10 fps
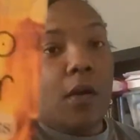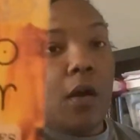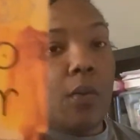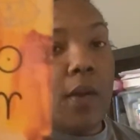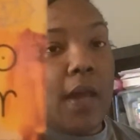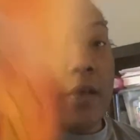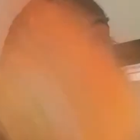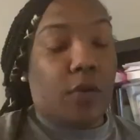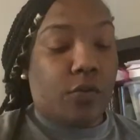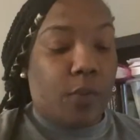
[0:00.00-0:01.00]
Okay,
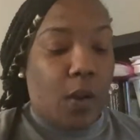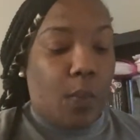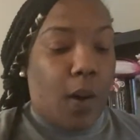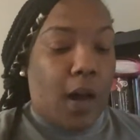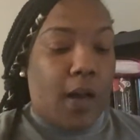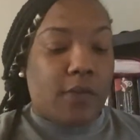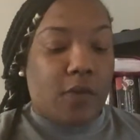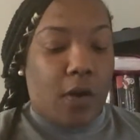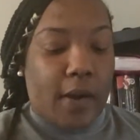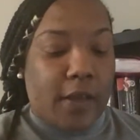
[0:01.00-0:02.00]
so 3 of Wands.
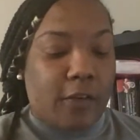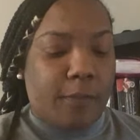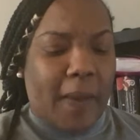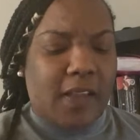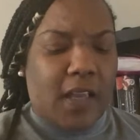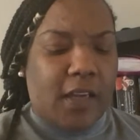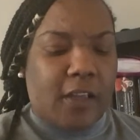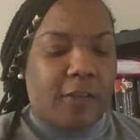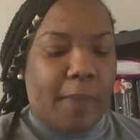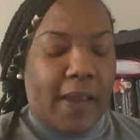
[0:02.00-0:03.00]
All right, expect the
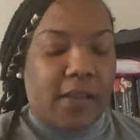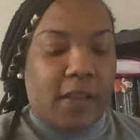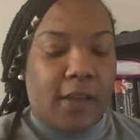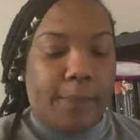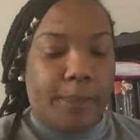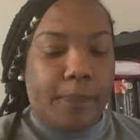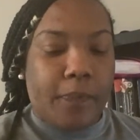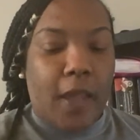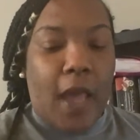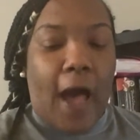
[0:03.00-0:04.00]
unexpected.
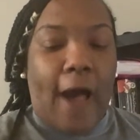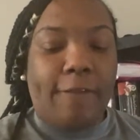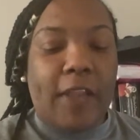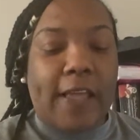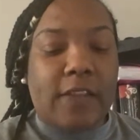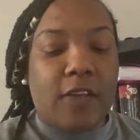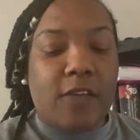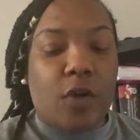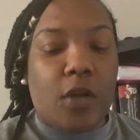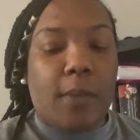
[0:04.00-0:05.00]
I feel like
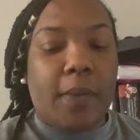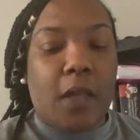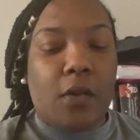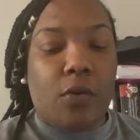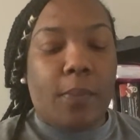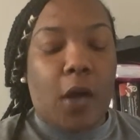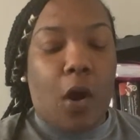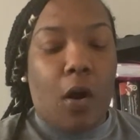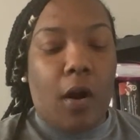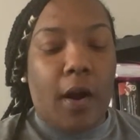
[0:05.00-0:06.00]
things are going to be a little bit
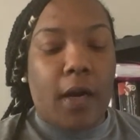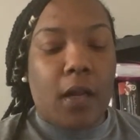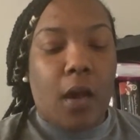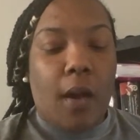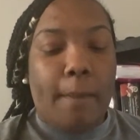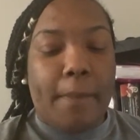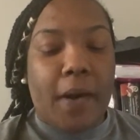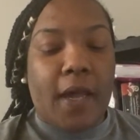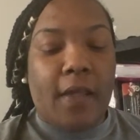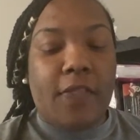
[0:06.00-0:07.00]
hard,
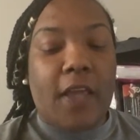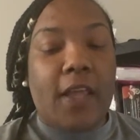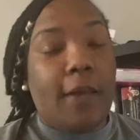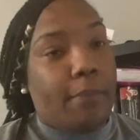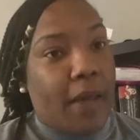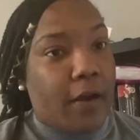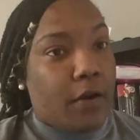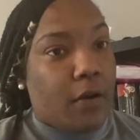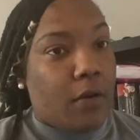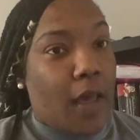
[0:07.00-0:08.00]
but they get
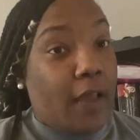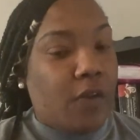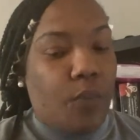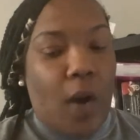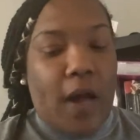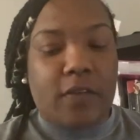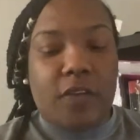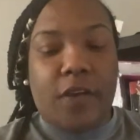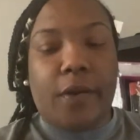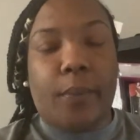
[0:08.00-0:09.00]
better. Ace of Wands
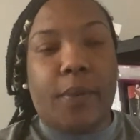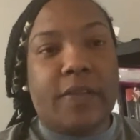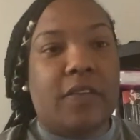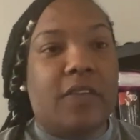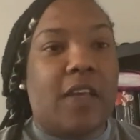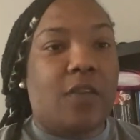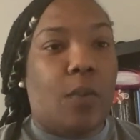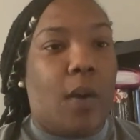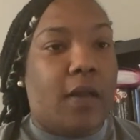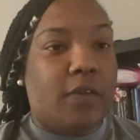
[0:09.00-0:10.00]
is here. What is this Ace
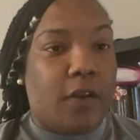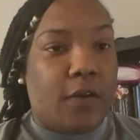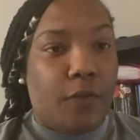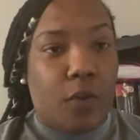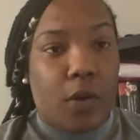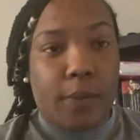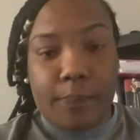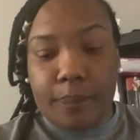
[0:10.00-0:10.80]
of Wands here for?